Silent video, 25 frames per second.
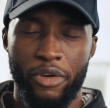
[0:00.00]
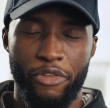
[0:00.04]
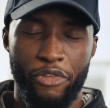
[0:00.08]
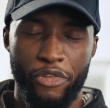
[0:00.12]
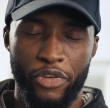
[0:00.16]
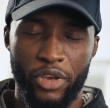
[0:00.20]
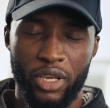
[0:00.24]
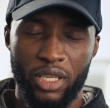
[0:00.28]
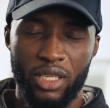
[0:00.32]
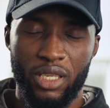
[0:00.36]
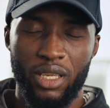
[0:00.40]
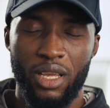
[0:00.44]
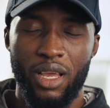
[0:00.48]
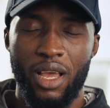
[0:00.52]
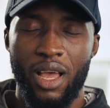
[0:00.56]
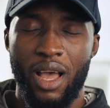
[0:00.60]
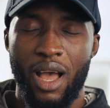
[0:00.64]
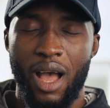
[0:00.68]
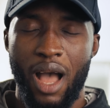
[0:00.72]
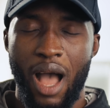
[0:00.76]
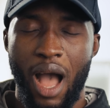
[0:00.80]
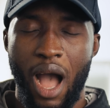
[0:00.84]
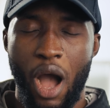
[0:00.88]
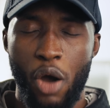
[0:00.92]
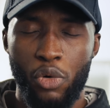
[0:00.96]
can fix.
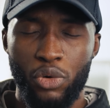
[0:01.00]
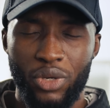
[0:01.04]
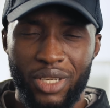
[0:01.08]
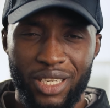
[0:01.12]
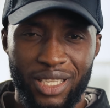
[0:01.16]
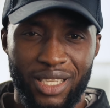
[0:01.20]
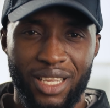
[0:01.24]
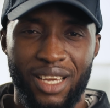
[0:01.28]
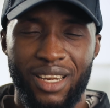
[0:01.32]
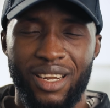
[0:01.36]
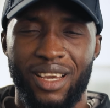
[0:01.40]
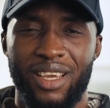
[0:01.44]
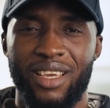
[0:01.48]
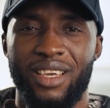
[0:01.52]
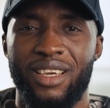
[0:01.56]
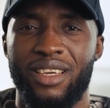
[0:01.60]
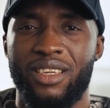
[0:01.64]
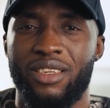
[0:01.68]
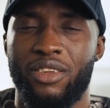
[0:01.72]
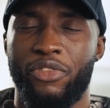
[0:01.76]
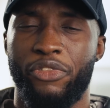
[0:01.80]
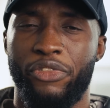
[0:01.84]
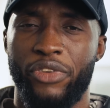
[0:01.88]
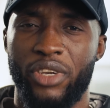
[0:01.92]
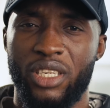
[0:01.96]
I understand that
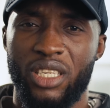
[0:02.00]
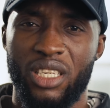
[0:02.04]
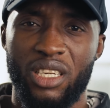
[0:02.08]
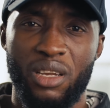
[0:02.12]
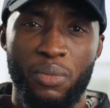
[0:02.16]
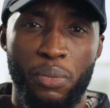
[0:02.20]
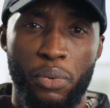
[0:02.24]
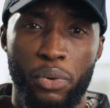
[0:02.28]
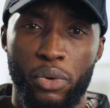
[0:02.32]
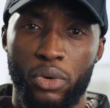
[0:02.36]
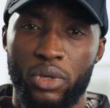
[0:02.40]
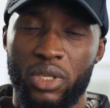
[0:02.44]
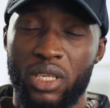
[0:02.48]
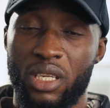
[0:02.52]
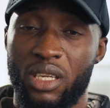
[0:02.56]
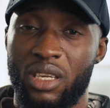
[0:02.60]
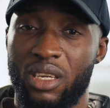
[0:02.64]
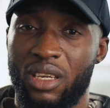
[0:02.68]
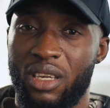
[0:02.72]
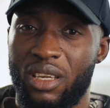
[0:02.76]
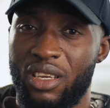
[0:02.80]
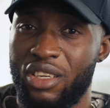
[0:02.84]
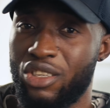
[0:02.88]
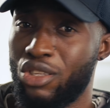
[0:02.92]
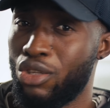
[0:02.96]
yes, fixing in post
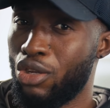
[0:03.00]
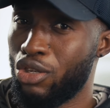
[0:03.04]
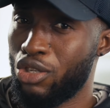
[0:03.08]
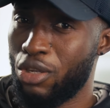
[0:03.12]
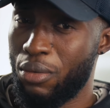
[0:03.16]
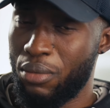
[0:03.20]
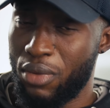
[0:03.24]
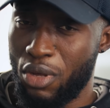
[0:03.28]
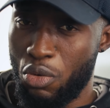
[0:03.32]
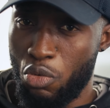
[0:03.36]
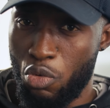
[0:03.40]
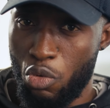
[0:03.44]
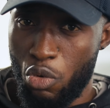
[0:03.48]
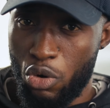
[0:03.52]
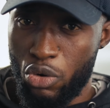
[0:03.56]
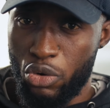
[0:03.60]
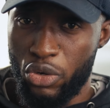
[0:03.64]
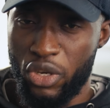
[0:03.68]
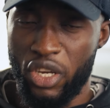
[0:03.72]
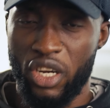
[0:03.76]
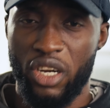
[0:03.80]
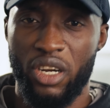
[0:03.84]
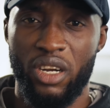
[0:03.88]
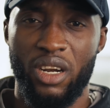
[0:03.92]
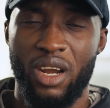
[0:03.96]
is not something we want
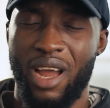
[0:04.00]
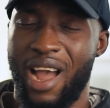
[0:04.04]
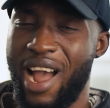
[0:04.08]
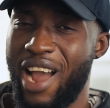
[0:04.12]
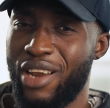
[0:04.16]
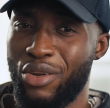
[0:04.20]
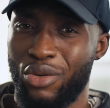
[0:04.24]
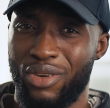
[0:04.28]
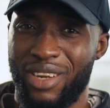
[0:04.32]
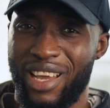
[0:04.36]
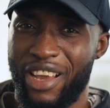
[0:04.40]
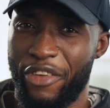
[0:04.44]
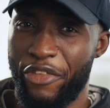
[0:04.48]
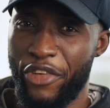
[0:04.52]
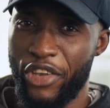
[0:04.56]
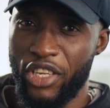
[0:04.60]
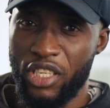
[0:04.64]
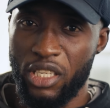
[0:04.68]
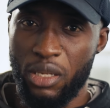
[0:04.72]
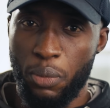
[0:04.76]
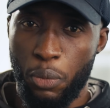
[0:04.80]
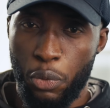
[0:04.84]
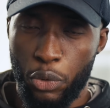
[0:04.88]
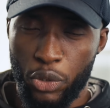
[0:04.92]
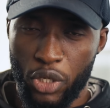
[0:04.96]
to hear. I don't like
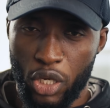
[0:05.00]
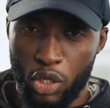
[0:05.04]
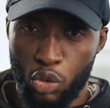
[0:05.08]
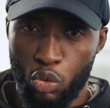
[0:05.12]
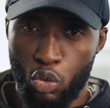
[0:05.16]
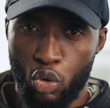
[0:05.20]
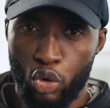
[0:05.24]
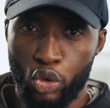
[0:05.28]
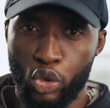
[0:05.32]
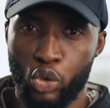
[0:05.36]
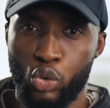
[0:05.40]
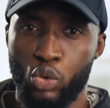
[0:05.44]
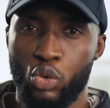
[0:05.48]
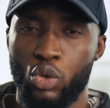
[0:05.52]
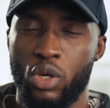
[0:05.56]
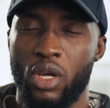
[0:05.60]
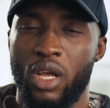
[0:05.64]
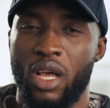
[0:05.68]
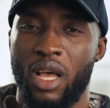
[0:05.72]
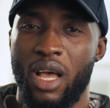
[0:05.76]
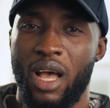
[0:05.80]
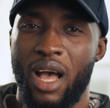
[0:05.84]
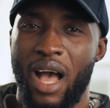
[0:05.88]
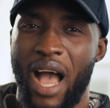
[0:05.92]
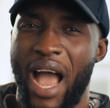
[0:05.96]
fixing in post as well too.
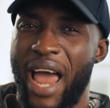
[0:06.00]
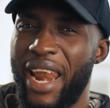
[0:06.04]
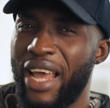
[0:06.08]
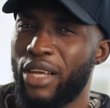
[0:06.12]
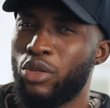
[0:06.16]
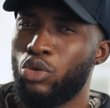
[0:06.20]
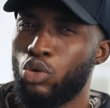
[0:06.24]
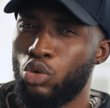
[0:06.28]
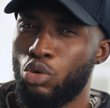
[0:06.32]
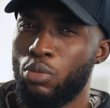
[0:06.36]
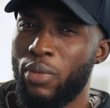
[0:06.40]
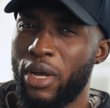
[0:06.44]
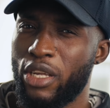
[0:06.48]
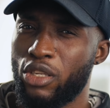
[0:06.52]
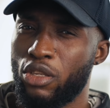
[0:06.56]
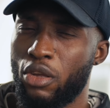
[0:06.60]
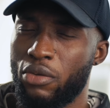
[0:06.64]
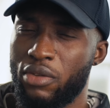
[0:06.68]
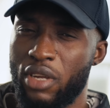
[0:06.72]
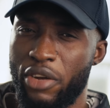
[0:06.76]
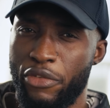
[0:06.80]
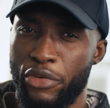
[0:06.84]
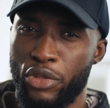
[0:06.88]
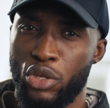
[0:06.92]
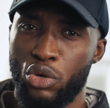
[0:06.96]
I like to do
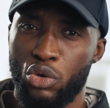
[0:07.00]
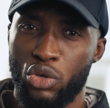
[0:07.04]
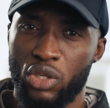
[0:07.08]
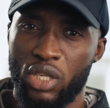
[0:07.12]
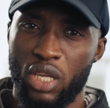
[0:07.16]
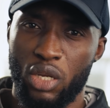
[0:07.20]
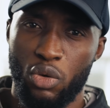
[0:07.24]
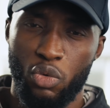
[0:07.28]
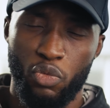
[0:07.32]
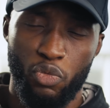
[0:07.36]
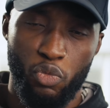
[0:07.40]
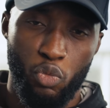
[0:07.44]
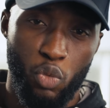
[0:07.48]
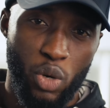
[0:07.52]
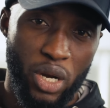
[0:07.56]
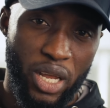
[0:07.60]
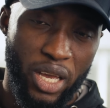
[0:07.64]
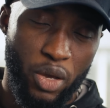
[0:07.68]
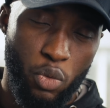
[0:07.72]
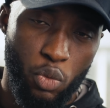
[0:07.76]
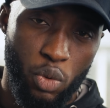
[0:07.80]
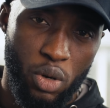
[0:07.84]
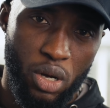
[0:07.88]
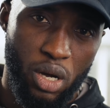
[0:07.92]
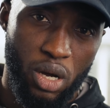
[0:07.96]
myself everything on set
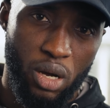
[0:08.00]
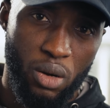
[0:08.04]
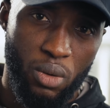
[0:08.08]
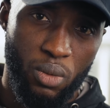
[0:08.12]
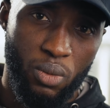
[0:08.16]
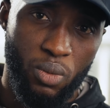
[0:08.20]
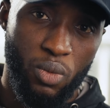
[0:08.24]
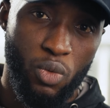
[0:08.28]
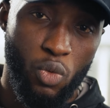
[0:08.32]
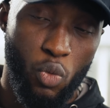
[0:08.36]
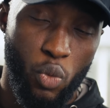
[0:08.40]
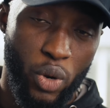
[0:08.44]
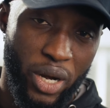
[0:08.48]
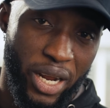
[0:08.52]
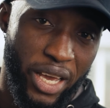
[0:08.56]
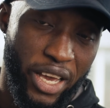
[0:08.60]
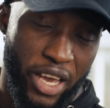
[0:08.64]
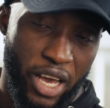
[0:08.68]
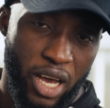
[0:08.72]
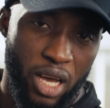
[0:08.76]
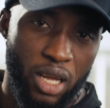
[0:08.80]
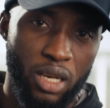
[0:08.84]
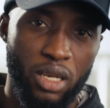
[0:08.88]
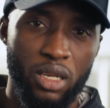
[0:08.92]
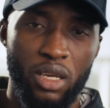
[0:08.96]
when I
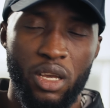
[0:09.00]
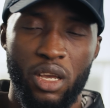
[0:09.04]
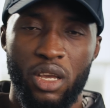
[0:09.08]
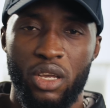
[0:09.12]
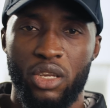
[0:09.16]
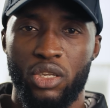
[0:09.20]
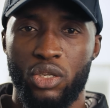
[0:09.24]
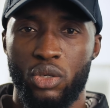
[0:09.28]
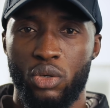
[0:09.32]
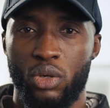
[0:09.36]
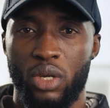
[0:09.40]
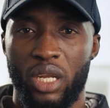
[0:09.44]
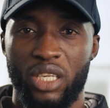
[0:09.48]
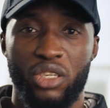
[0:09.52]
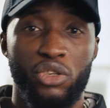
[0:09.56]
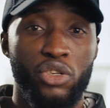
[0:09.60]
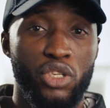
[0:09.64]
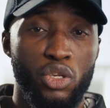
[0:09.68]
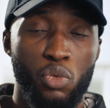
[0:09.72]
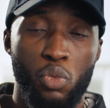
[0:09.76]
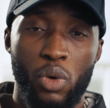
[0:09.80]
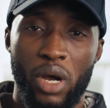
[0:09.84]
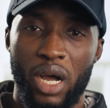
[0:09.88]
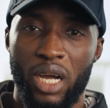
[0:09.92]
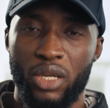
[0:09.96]
can. So that's the
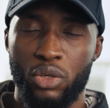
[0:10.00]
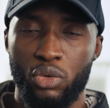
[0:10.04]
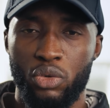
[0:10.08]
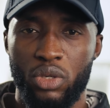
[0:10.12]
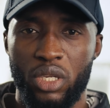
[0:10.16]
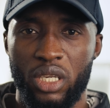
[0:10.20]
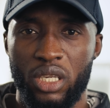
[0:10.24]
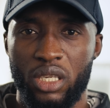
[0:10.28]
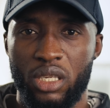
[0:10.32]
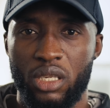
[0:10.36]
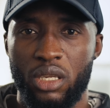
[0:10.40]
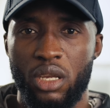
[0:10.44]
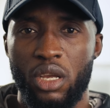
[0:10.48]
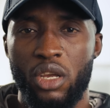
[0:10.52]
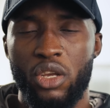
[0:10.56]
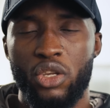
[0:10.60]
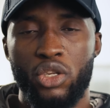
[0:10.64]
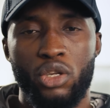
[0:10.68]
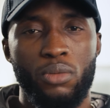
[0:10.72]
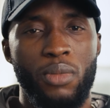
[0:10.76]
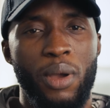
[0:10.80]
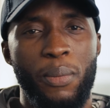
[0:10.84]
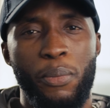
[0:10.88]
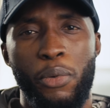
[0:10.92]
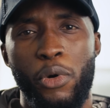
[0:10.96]
reason why I do this.
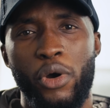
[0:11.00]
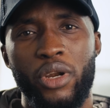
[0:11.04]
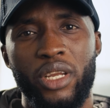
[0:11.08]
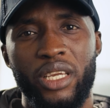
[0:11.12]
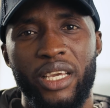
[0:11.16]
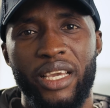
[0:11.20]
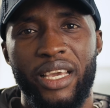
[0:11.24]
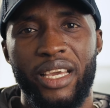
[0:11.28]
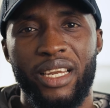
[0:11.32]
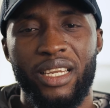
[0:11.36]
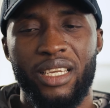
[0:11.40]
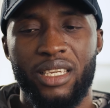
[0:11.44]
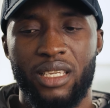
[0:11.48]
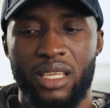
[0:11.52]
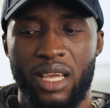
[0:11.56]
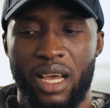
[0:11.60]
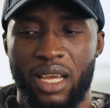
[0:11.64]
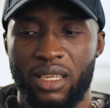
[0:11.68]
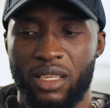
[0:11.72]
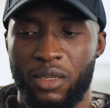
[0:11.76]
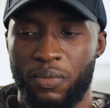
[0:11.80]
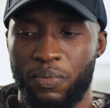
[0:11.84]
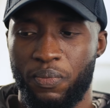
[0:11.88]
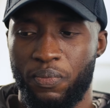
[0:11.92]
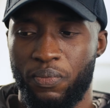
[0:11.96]
So my point again is
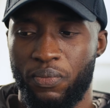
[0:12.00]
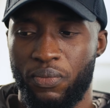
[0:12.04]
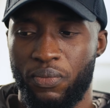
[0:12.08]
that